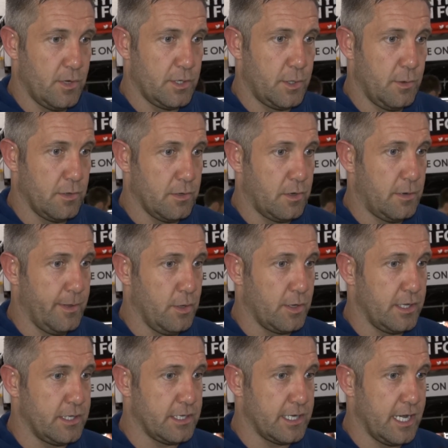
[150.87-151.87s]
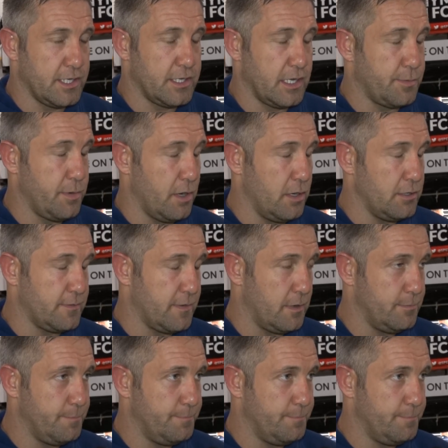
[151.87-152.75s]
going to be looking to get 6 points from.